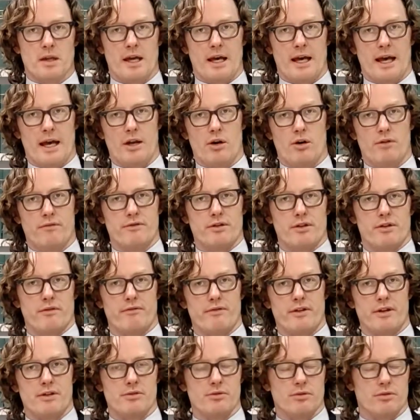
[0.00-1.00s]
and off to the
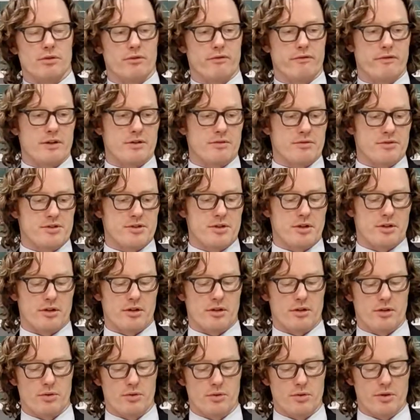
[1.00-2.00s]
federal or federal circuit
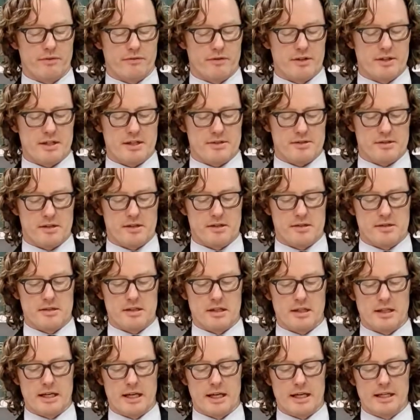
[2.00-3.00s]
court if it doesn't
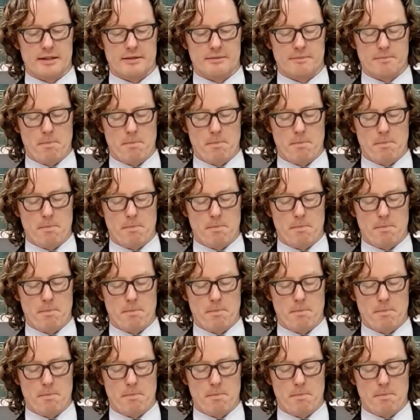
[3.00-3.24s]
conciliate,